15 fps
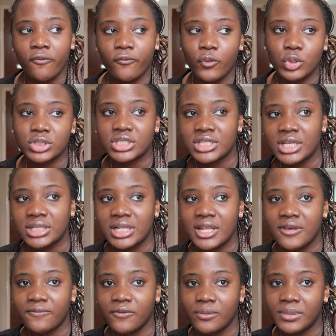
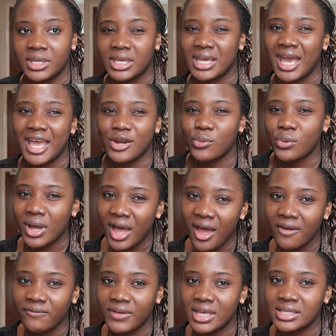Fortunately for me, I don't
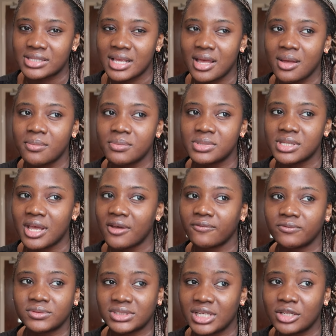have exams.
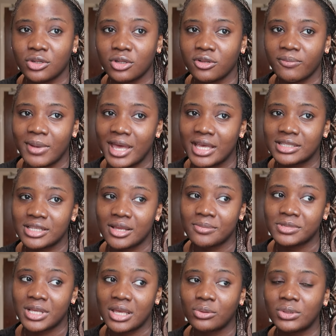I've done all of my
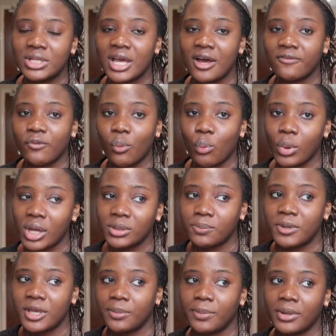exams. I only have
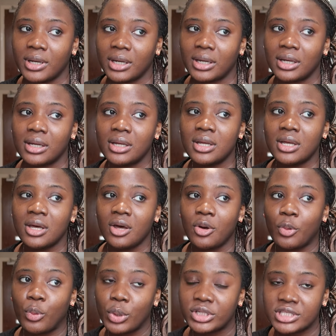one paper,
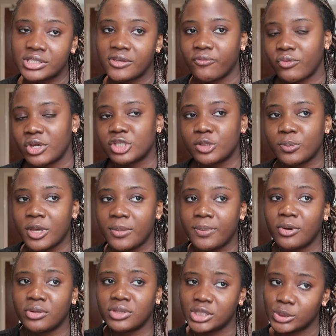which is a French
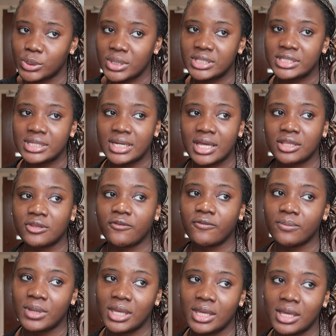paper, on the 29th of
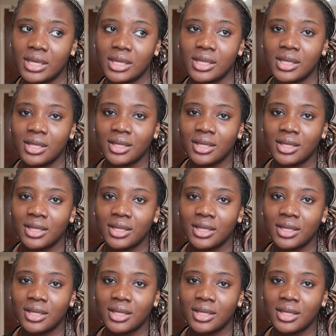May.